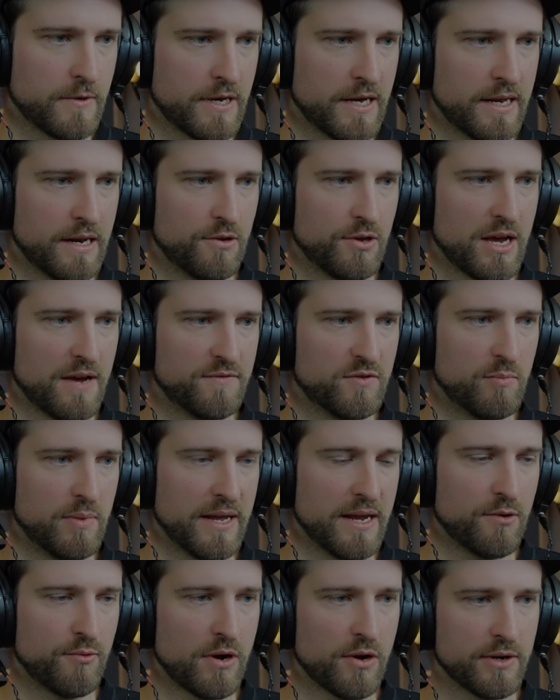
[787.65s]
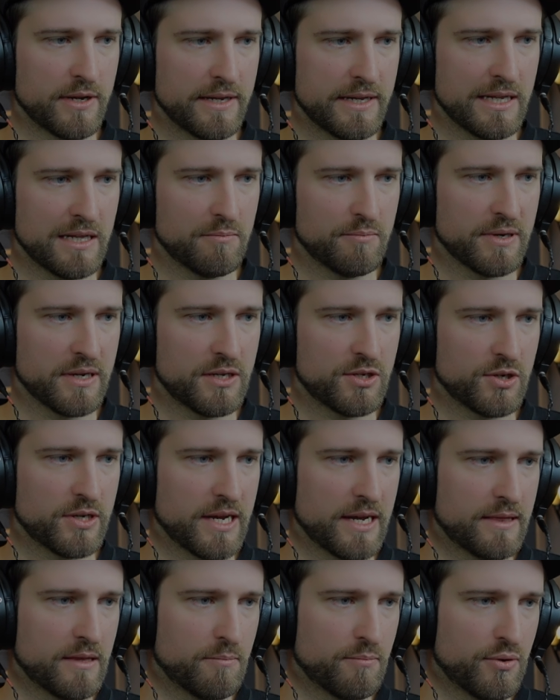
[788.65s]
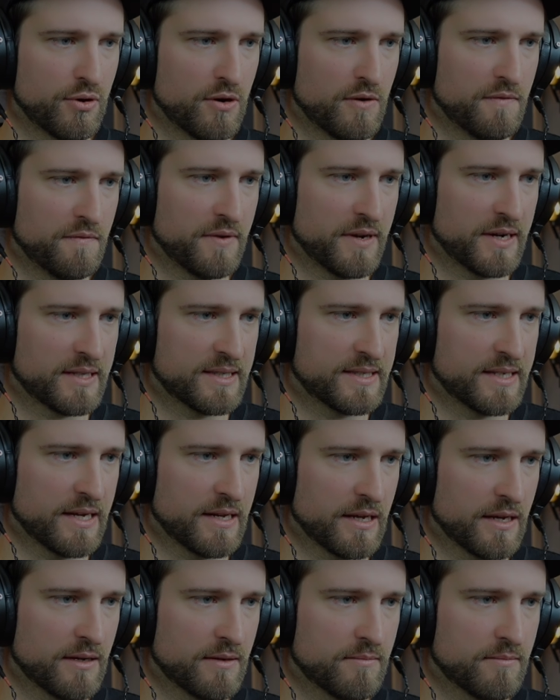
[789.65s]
Now you have to play around a little bit to get the perfect setting.